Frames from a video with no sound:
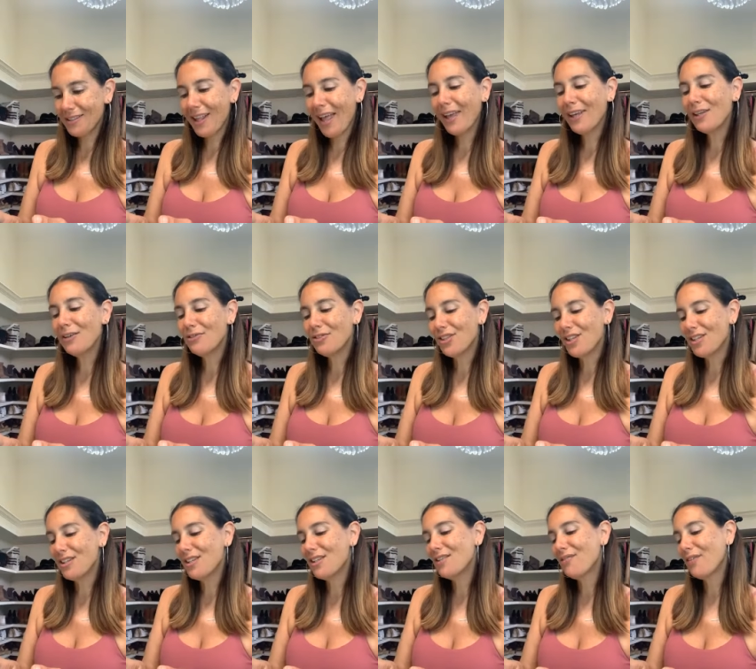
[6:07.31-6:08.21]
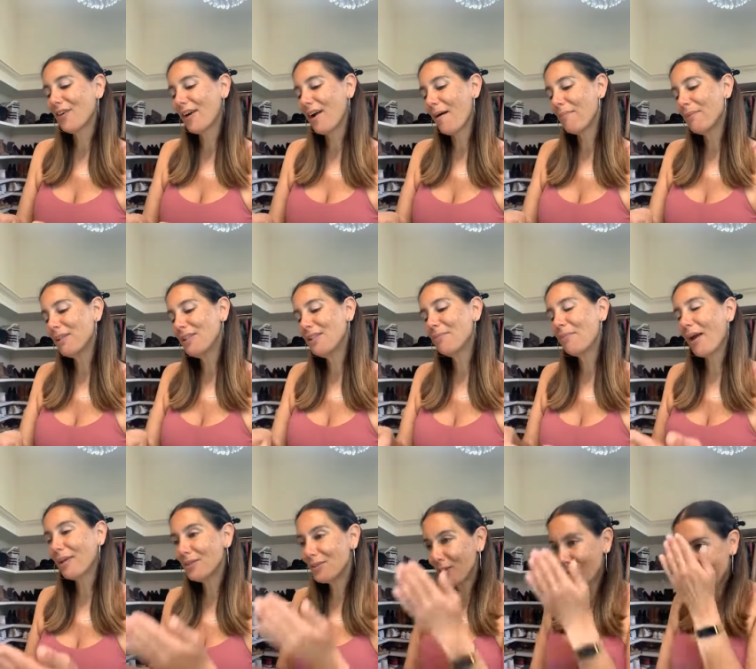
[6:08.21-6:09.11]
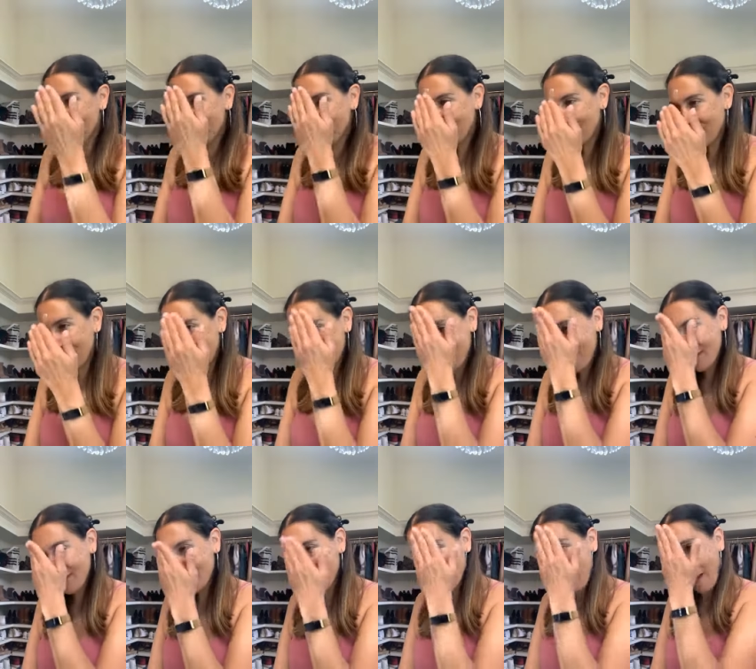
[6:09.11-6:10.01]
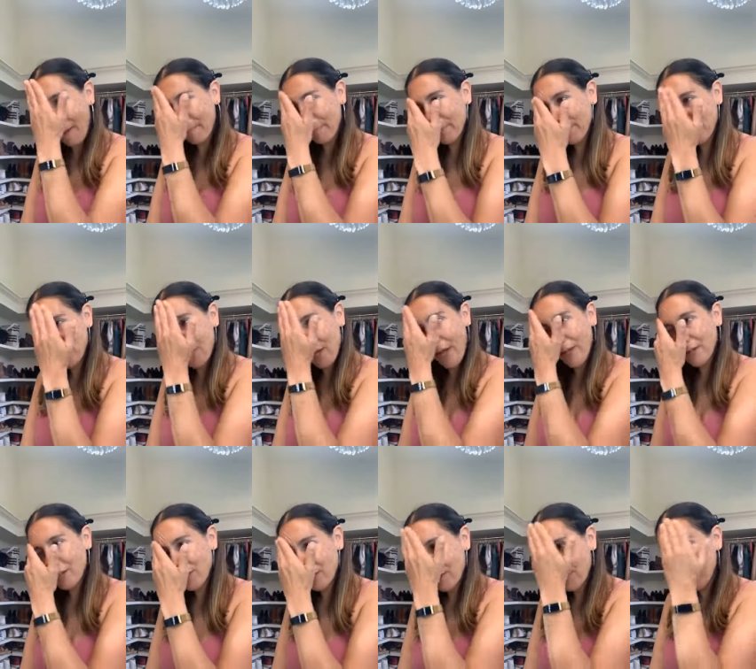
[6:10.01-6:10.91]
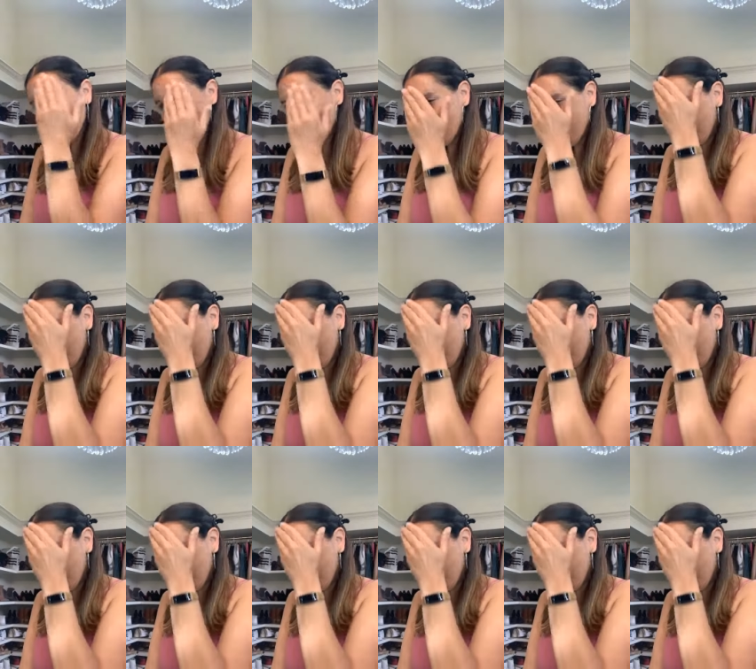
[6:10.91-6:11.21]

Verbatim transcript: Thank you, Jesus, for coming to my sermon, Jesus. I appreciate you.